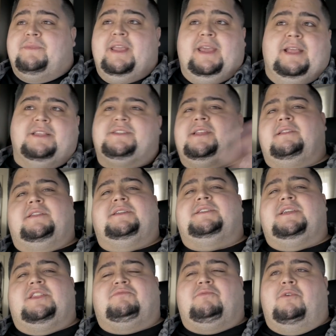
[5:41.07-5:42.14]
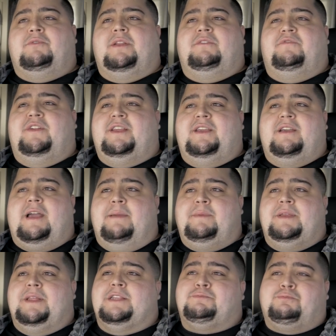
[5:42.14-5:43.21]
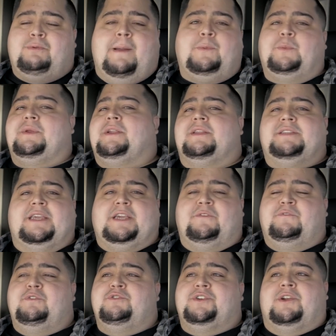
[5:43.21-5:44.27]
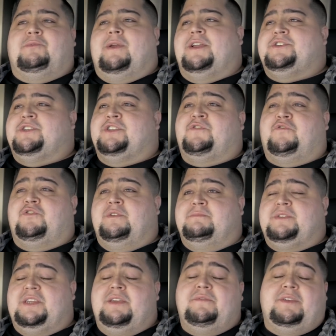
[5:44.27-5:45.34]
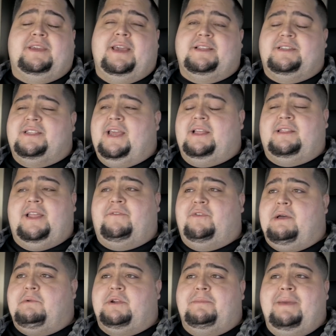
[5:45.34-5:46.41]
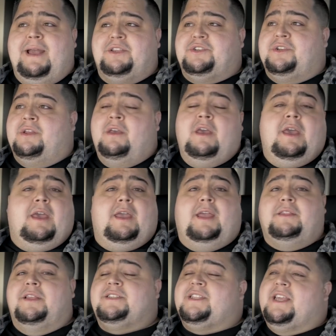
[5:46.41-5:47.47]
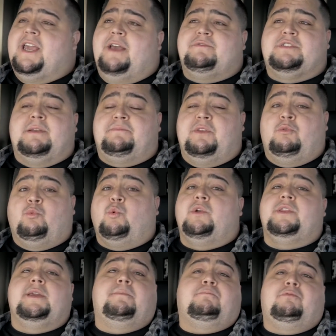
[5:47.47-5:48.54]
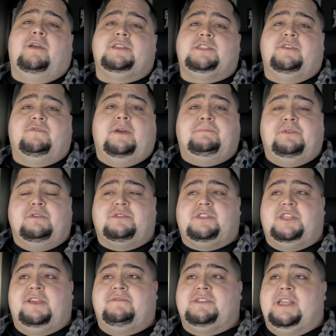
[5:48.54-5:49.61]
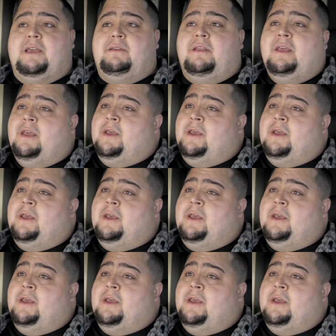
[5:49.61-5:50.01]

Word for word: instantly dethrone NVIDIA. I mean, that's probably going to take a few generations for them to even get to that level, I would imagine, unless they have something really impressive up their sleeves that